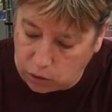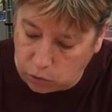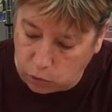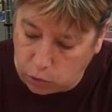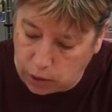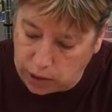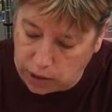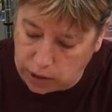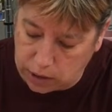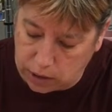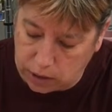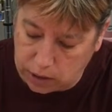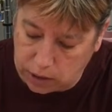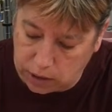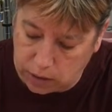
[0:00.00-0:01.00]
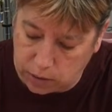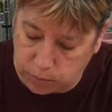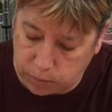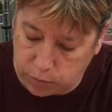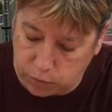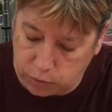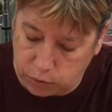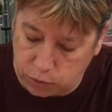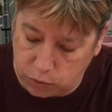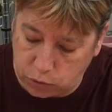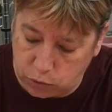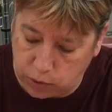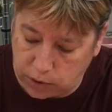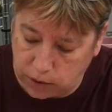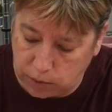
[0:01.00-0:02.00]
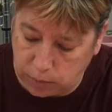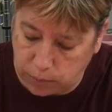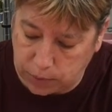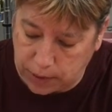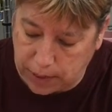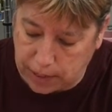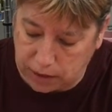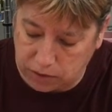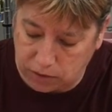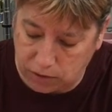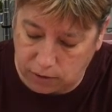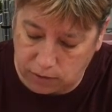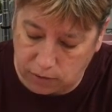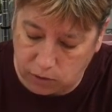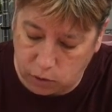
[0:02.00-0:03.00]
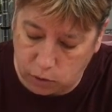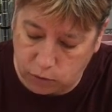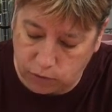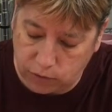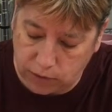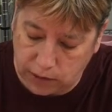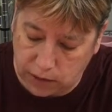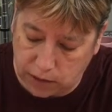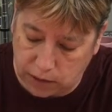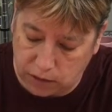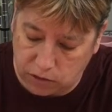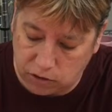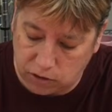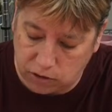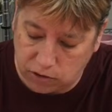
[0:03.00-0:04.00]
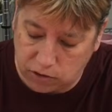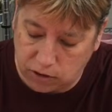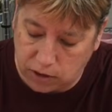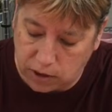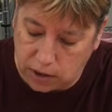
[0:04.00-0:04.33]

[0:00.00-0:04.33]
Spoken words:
with the blue and black. So I've hopefully got just